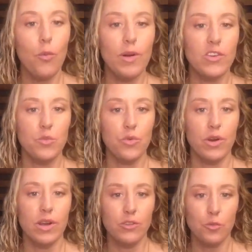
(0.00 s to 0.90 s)
much more
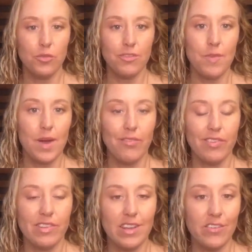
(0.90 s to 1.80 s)
in terms of
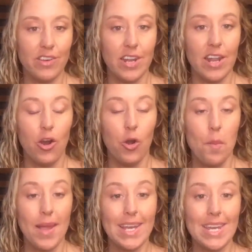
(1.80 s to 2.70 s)
manifestation and our
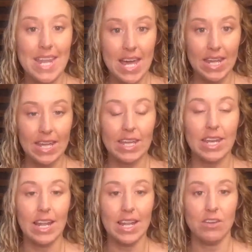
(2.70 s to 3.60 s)
magnetic and
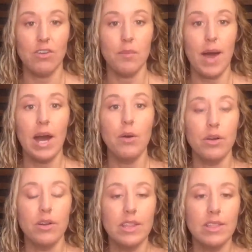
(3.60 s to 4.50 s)
electric power
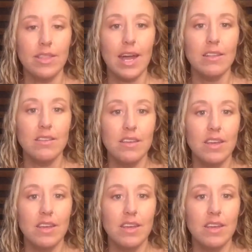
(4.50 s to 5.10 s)
in that.